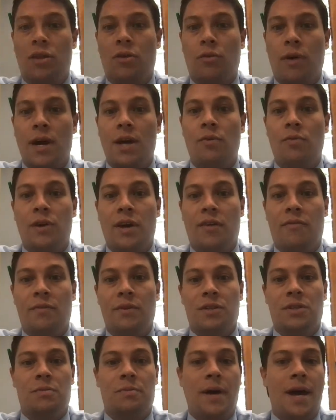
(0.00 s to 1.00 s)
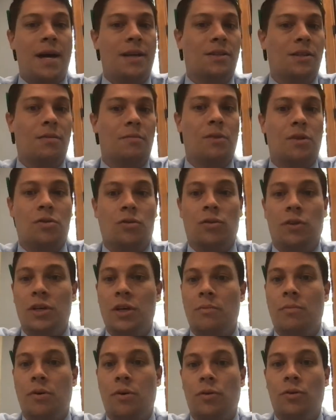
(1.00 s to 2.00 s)
grade, we have Mrs. Passa and Mr.
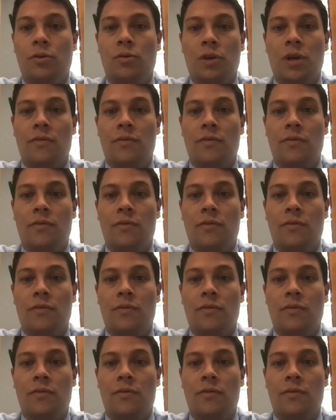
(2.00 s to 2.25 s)
Leopold who